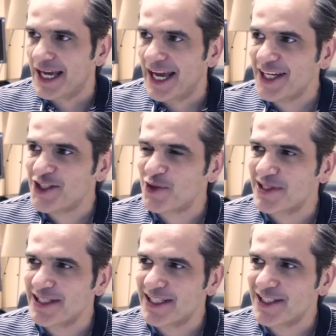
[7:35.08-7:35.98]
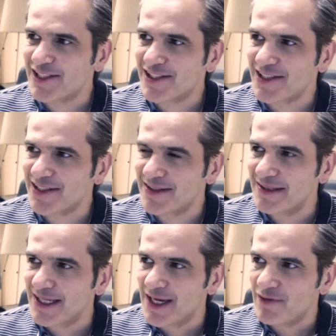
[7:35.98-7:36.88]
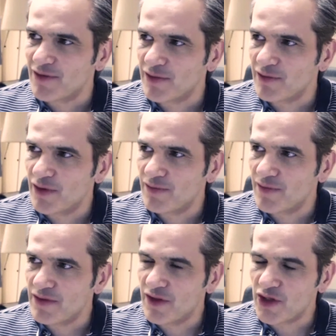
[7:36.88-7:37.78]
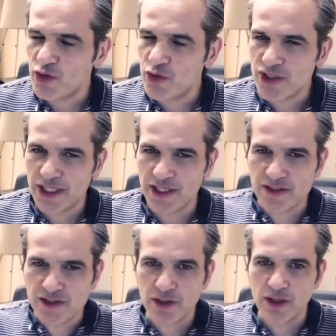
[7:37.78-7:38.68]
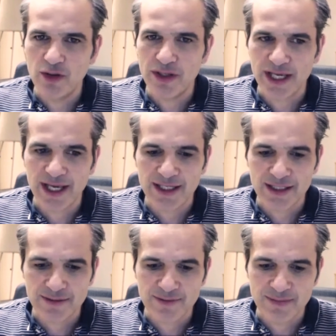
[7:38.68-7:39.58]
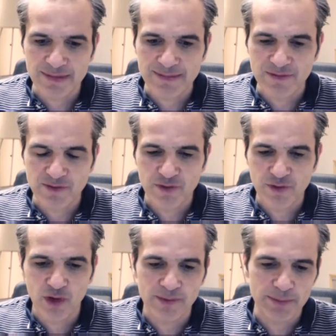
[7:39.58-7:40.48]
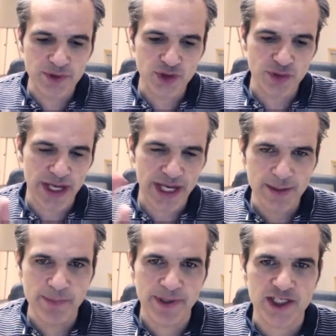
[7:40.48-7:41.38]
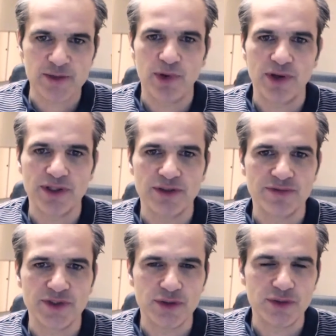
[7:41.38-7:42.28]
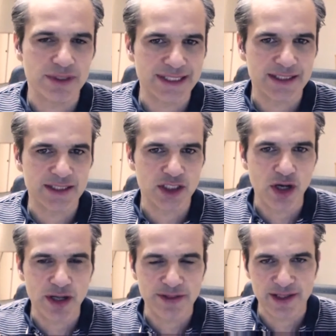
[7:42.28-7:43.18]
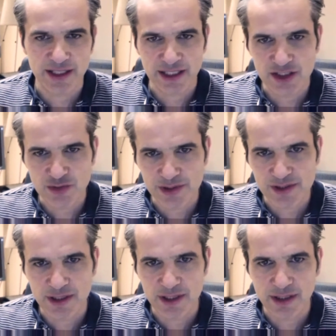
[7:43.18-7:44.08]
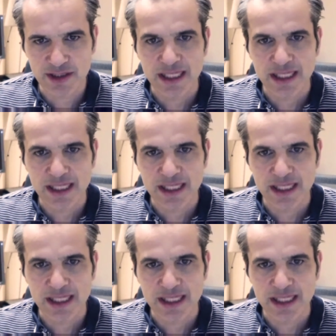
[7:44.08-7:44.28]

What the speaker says: actually, it's the use cases you look at from a pure Apex point of view, it's not that interesting.